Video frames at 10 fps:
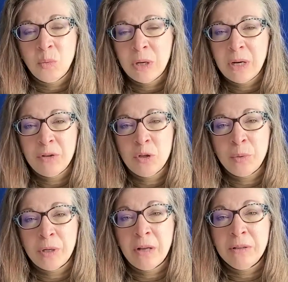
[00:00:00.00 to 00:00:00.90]
whatever you
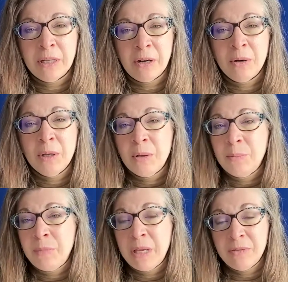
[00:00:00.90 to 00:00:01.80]
put out there
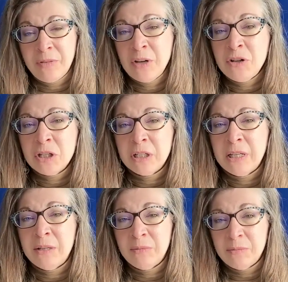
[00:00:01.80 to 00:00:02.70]

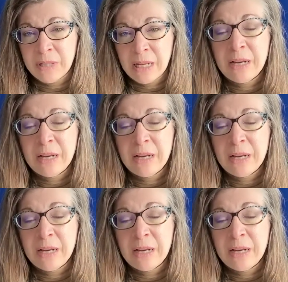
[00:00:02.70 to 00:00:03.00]
that